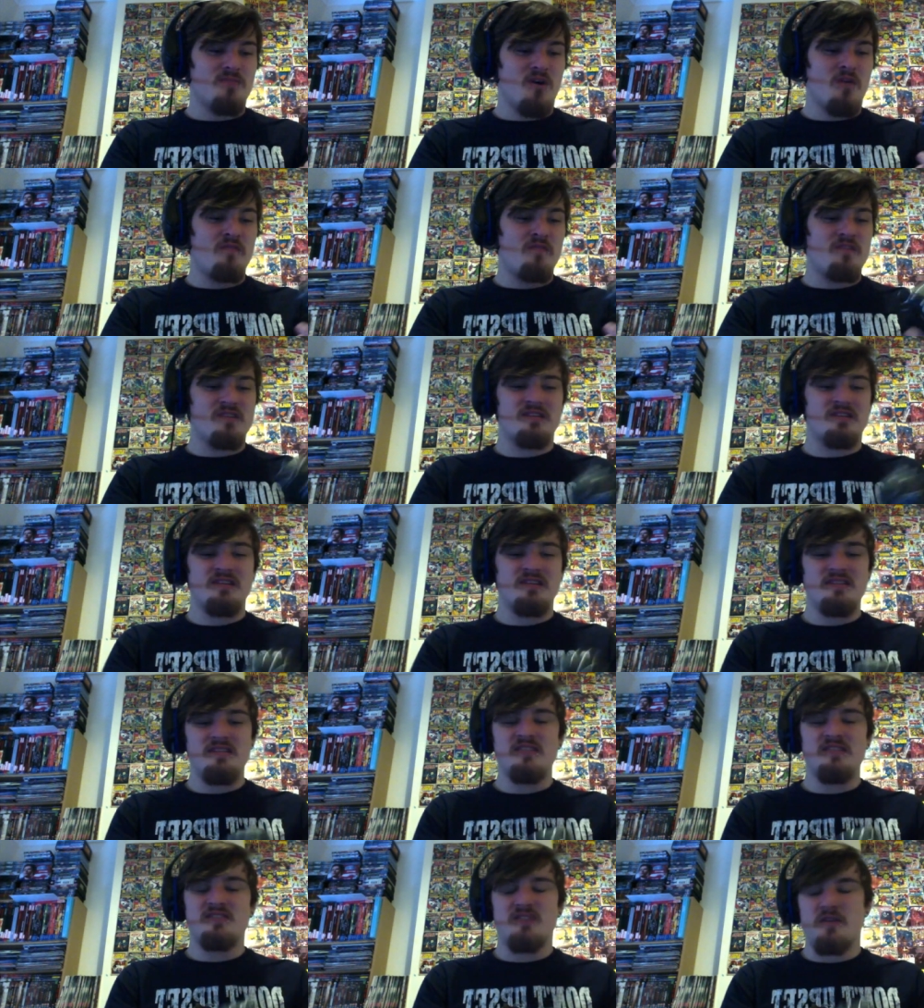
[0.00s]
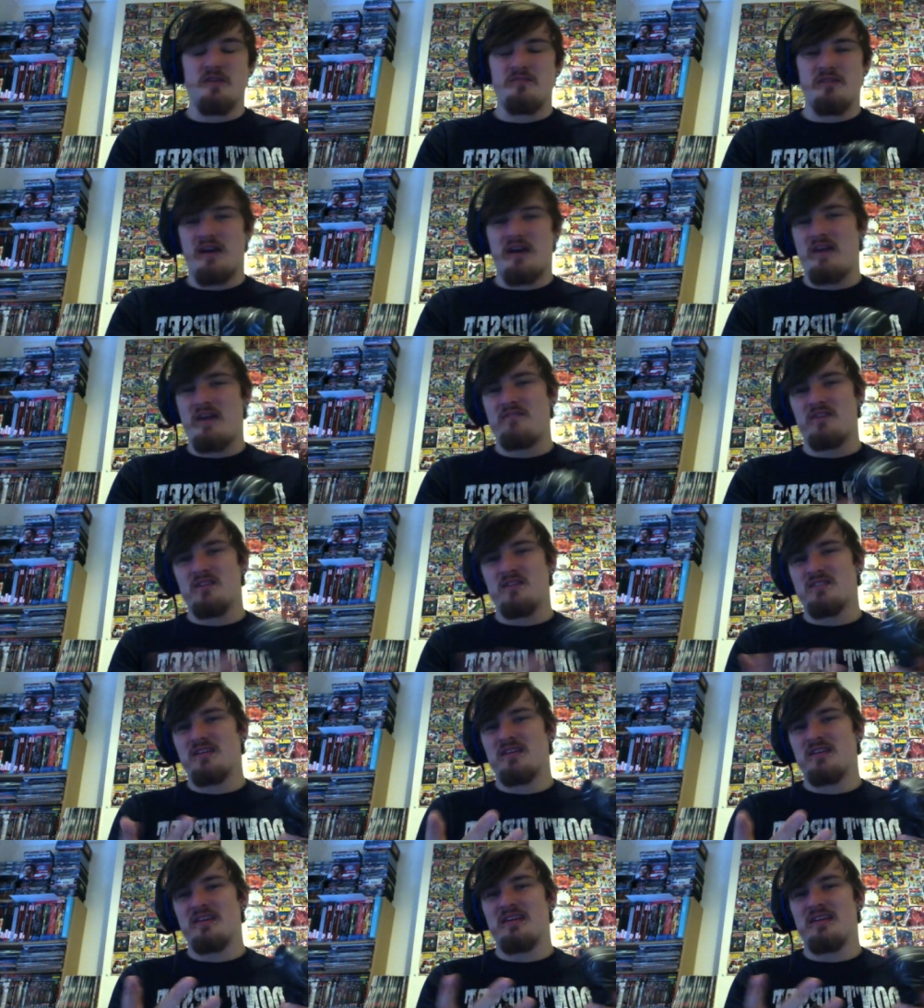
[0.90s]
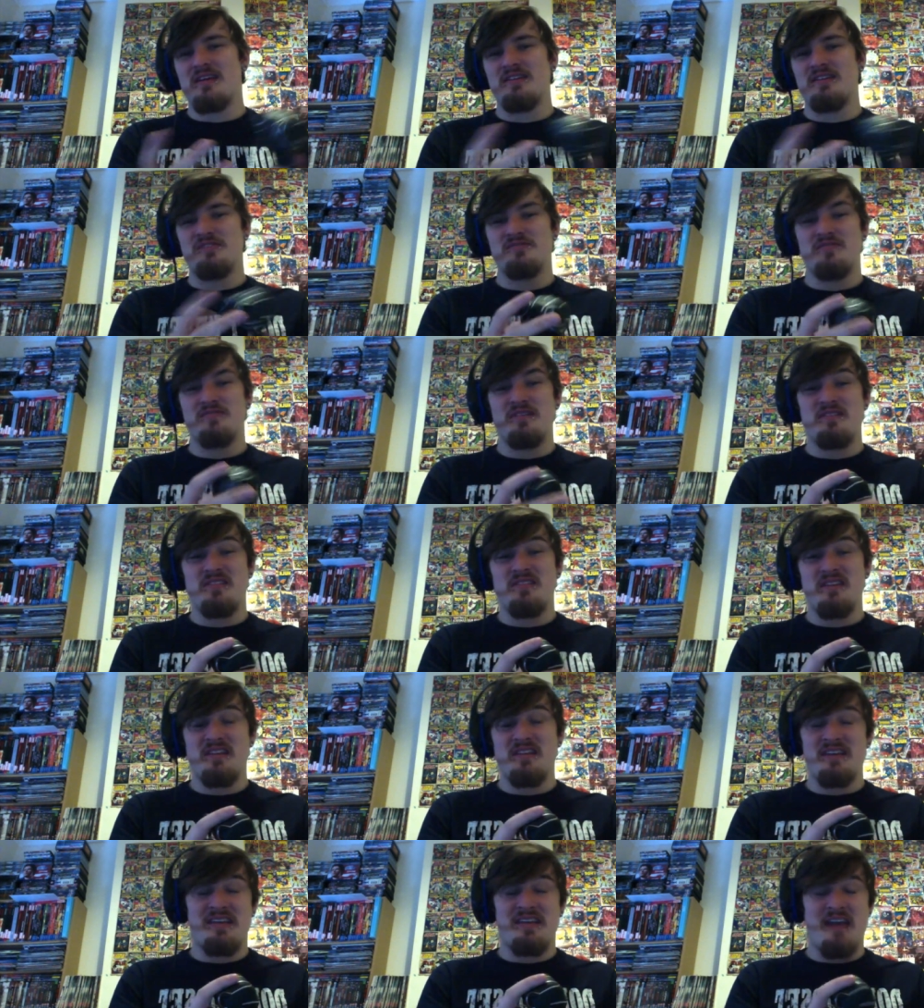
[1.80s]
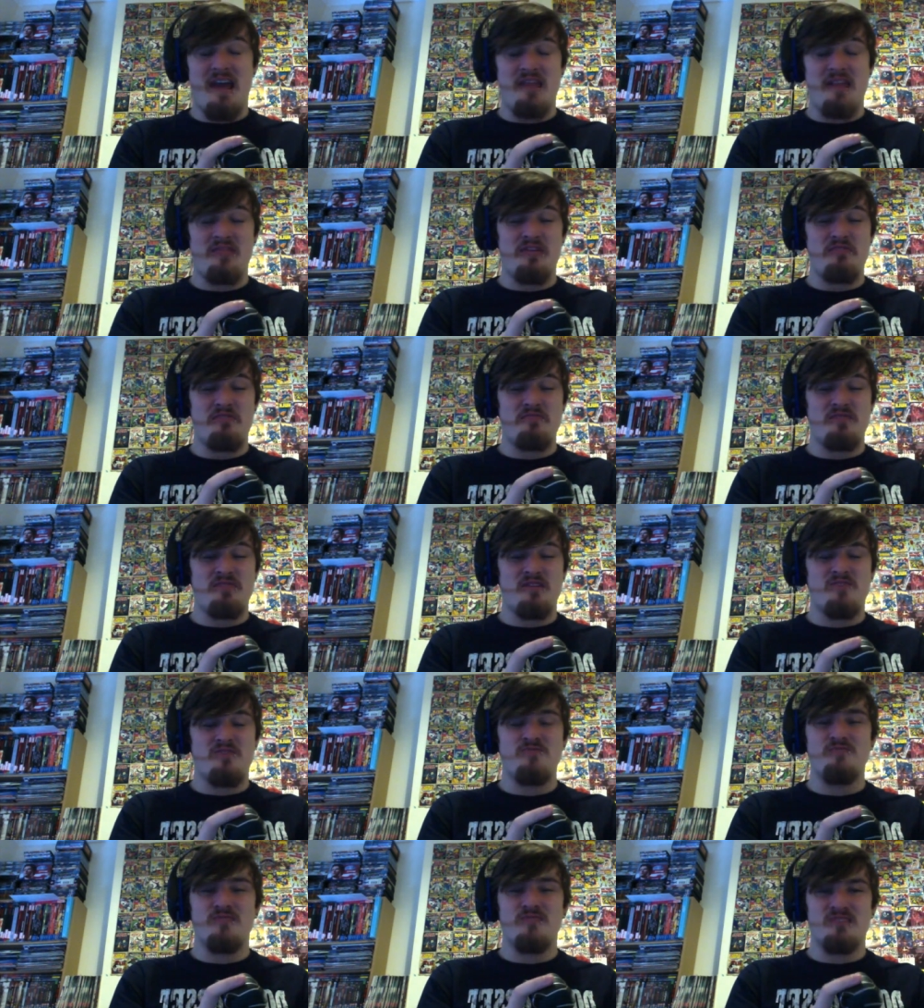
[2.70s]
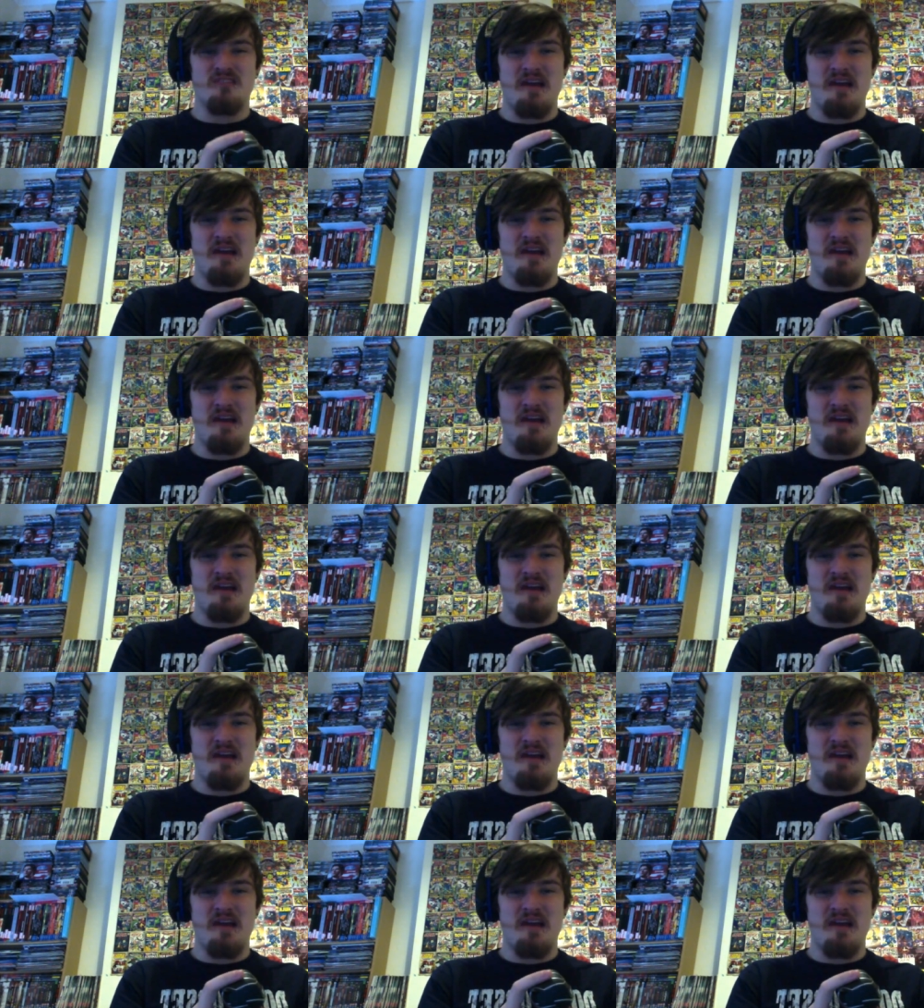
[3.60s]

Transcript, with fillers: Obviously, these don't have articulation or anything. Again, that would be cool as